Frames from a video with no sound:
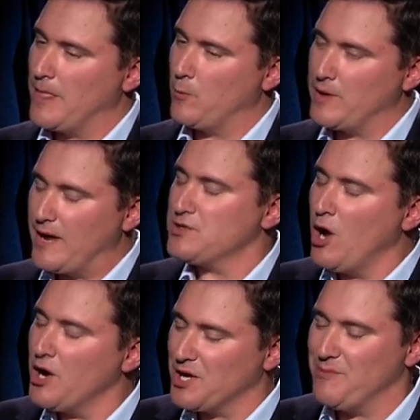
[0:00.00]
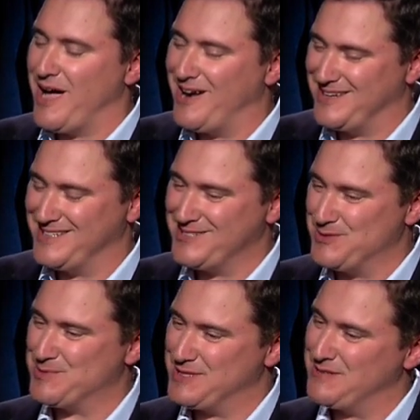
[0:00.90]
Without talking about it too
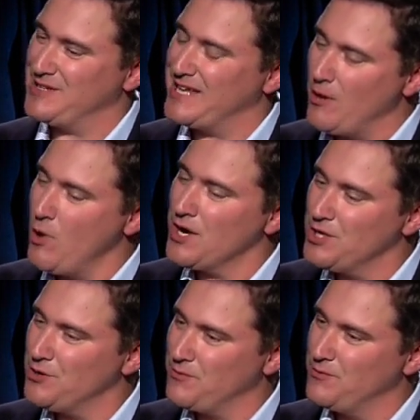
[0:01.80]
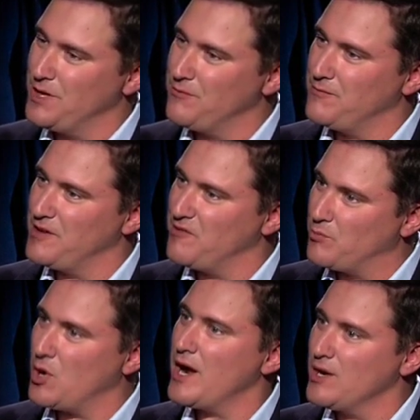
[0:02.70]
specifically, I want to know if
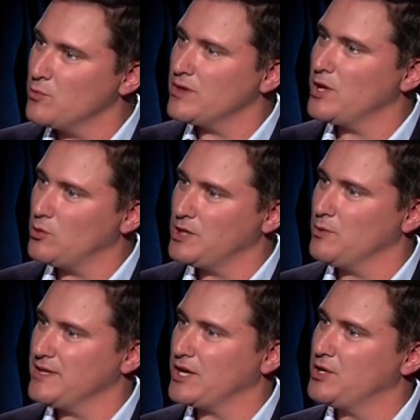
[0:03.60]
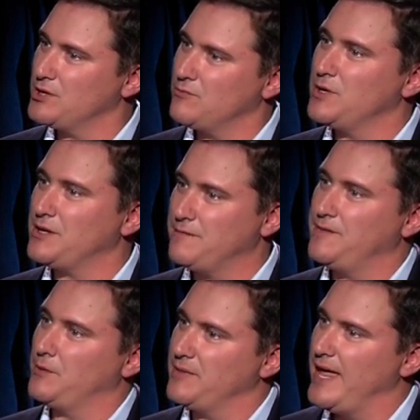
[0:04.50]
Brian were the only one that could have really
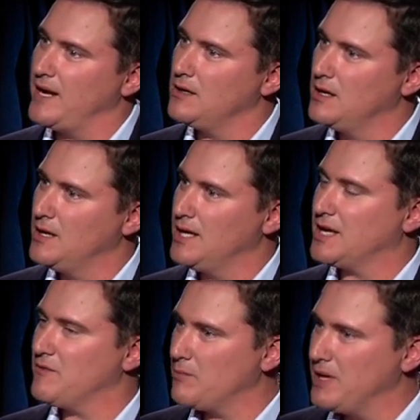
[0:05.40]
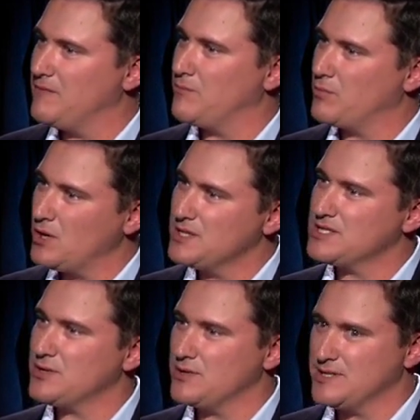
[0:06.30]
filmed that. Like, if it brought a
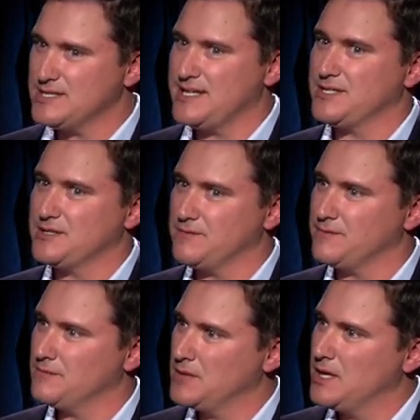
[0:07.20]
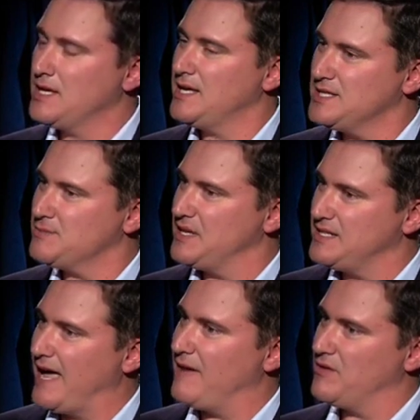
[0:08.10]
certain sense of kismet
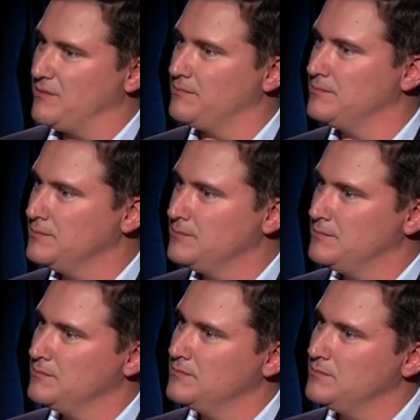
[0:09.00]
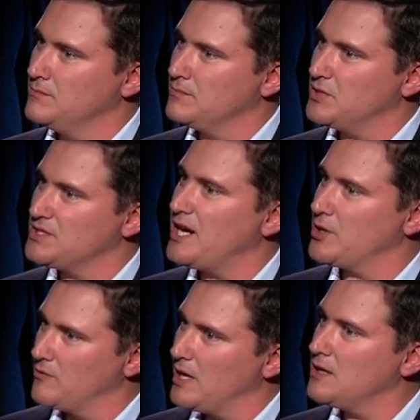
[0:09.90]
to have him
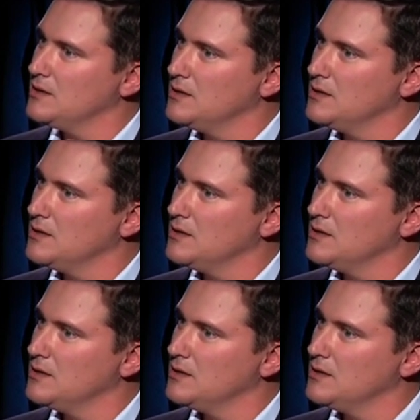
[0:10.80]
presiding over that.